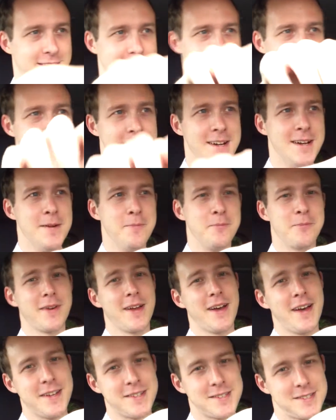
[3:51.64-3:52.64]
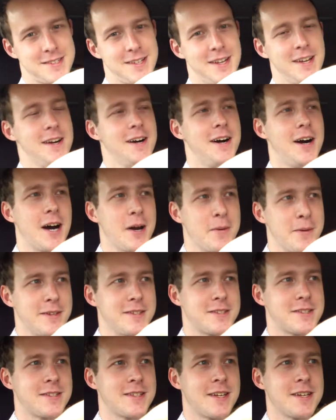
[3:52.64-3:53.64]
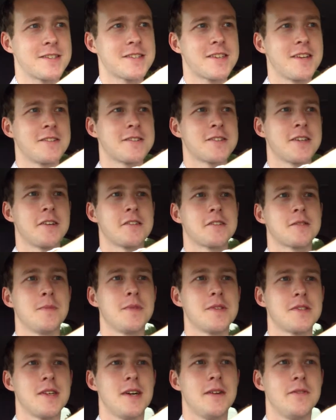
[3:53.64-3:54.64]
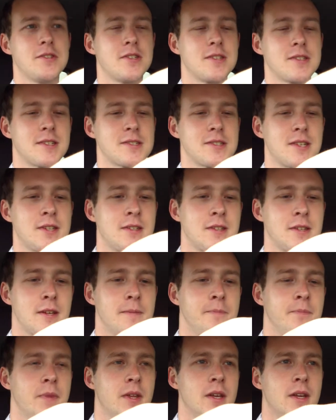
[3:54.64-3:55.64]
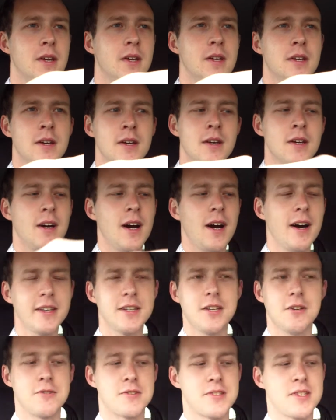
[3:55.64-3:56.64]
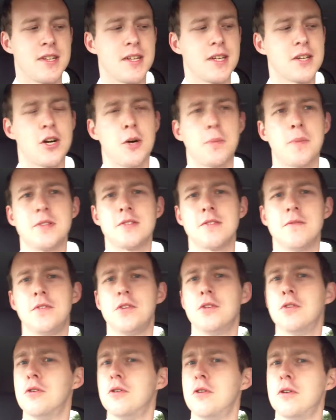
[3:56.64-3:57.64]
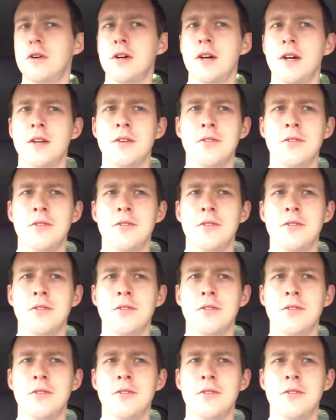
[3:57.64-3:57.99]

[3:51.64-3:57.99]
at this. Bless. I went to Tesco's customer service and I said to them, I don't see any copies of your